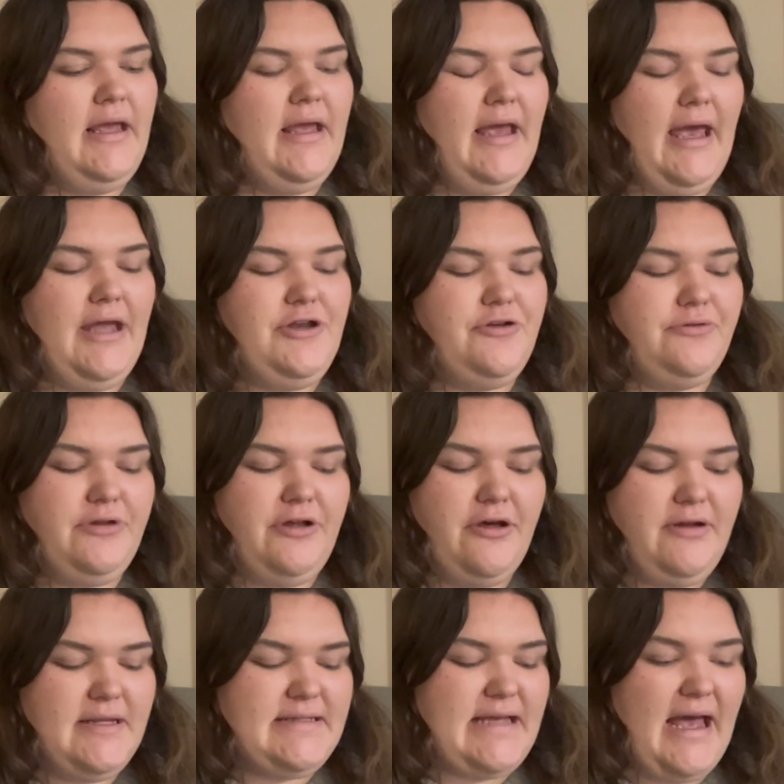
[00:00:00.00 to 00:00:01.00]
And you'll
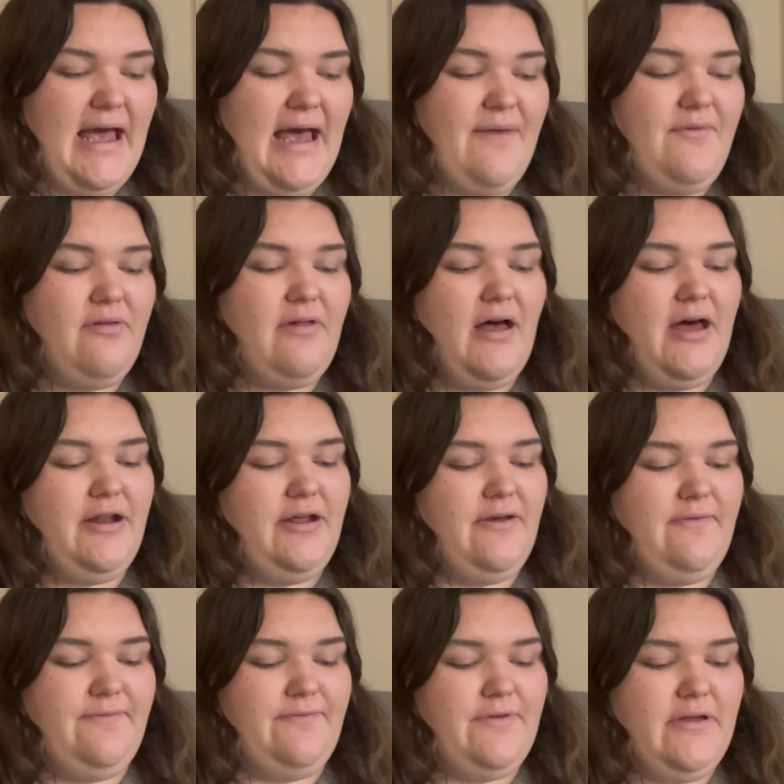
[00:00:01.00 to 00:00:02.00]
notice I have a lot
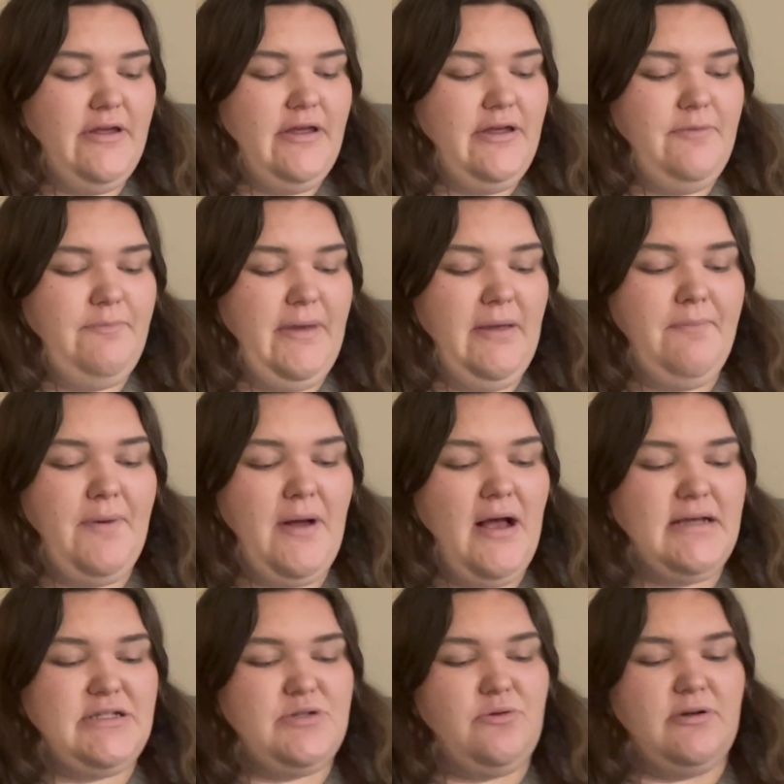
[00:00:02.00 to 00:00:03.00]
of big
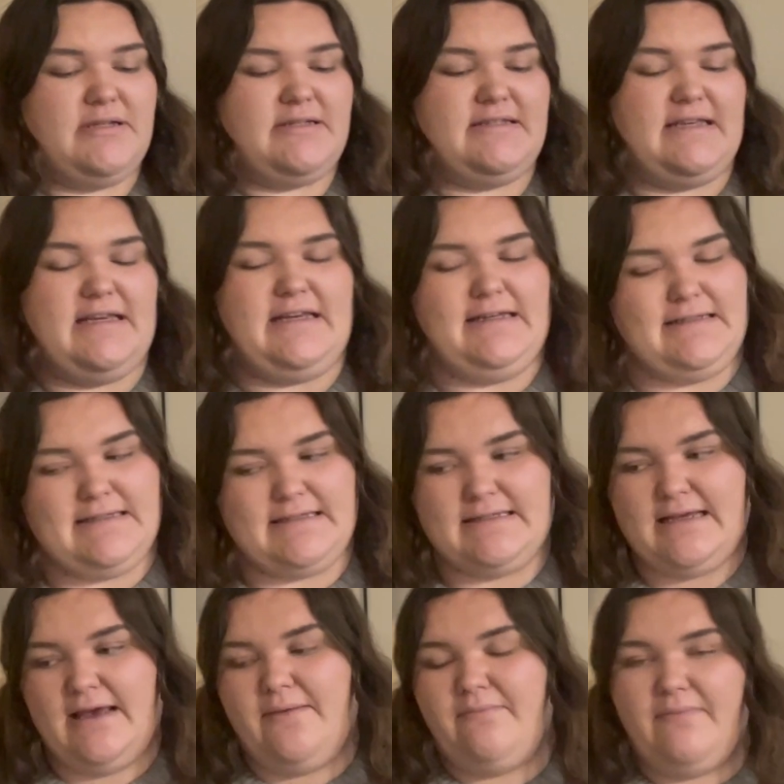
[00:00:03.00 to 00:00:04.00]
box store seeds
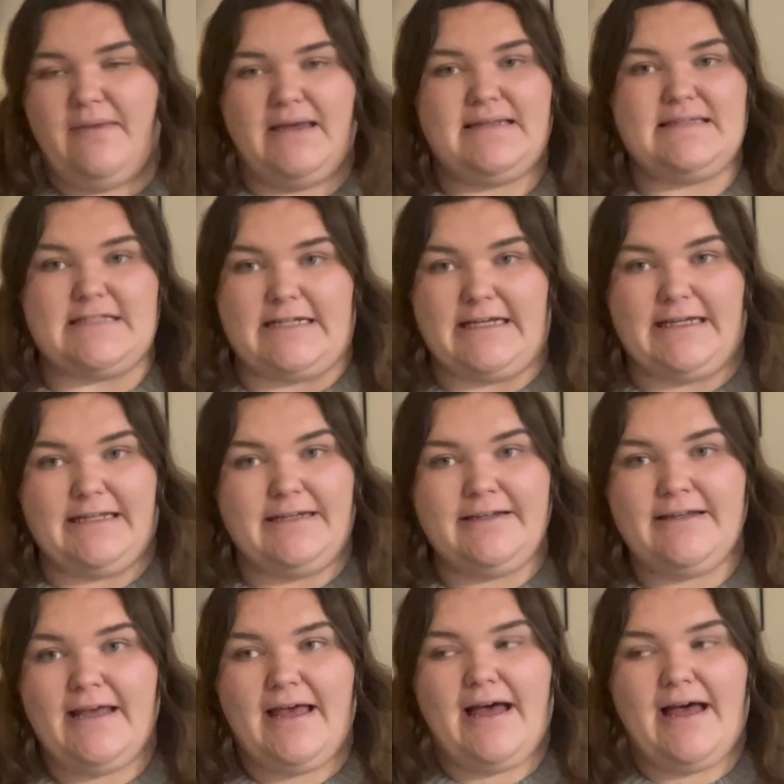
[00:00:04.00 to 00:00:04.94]
mixed in.